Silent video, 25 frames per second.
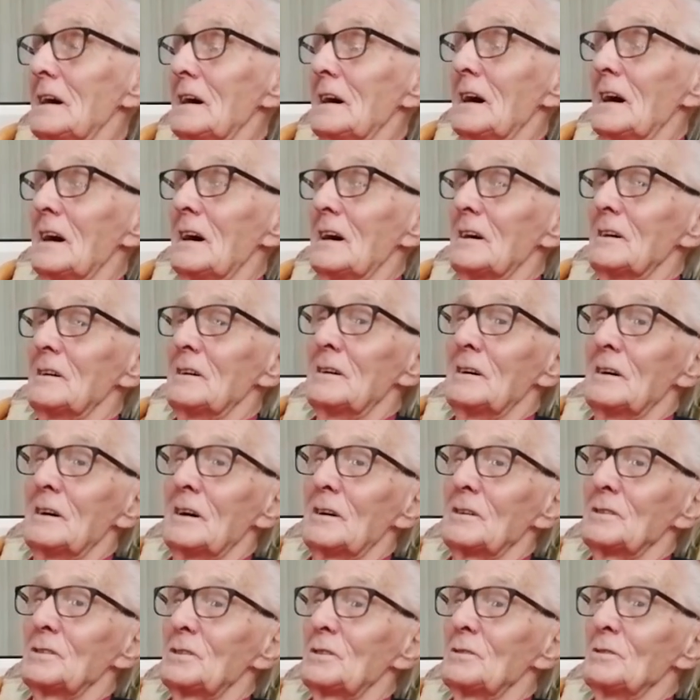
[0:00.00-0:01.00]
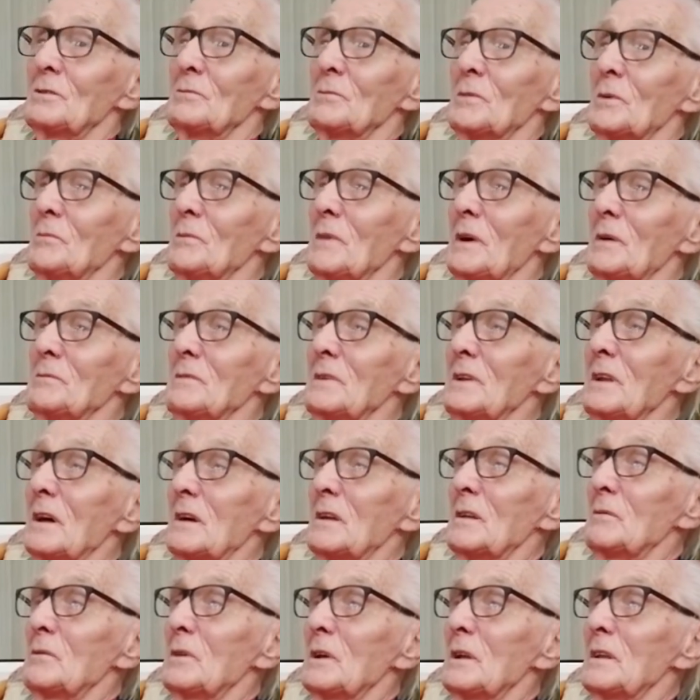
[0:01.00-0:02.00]
Oh, I couldn't remember that.
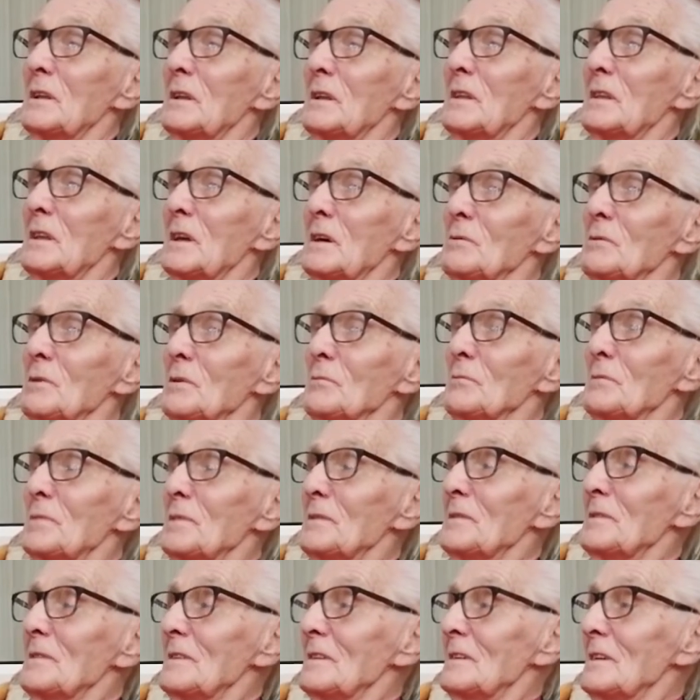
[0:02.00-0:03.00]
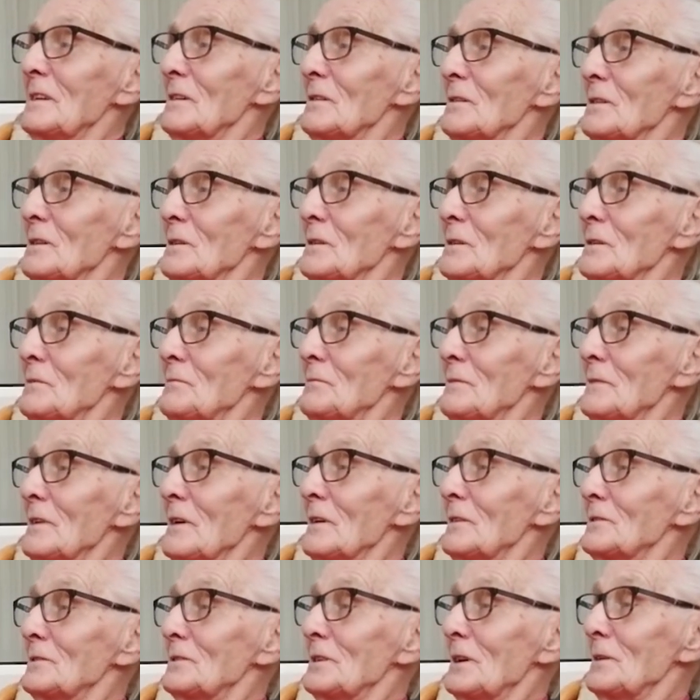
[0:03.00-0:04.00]
Well, they weren't a long
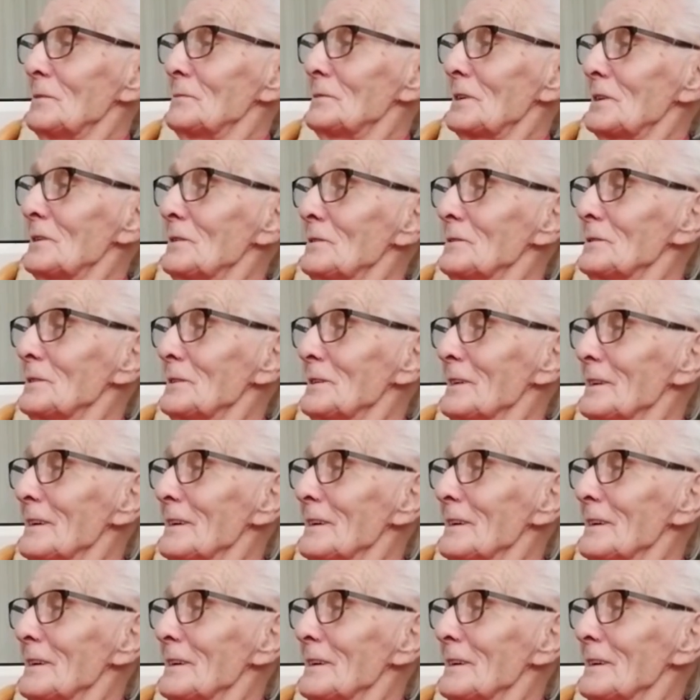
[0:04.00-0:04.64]
time ago.